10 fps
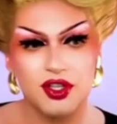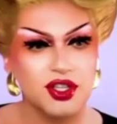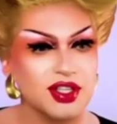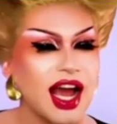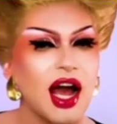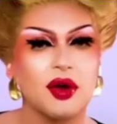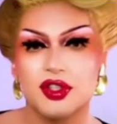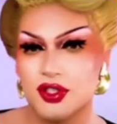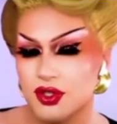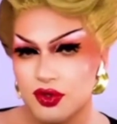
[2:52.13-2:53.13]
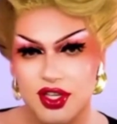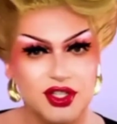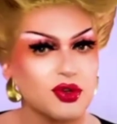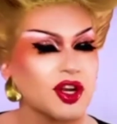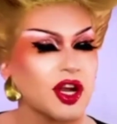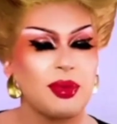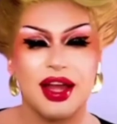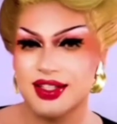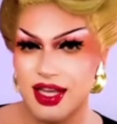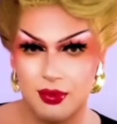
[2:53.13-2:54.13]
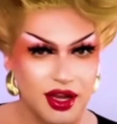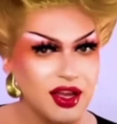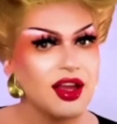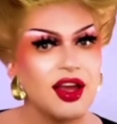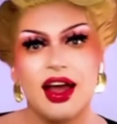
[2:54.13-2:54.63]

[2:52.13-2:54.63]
which is how to do this during a pandemic.